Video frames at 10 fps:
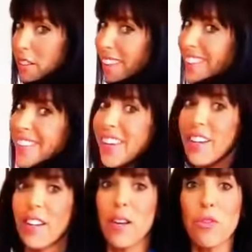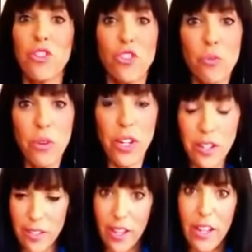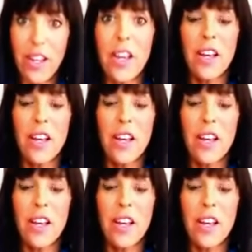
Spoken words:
That's it. That was super easy.